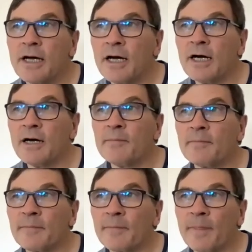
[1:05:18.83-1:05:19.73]

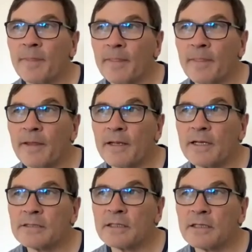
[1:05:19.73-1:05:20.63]
Um, that
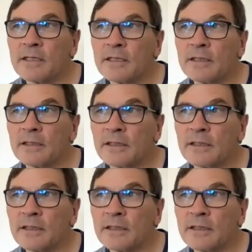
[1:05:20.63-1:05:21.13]
there's a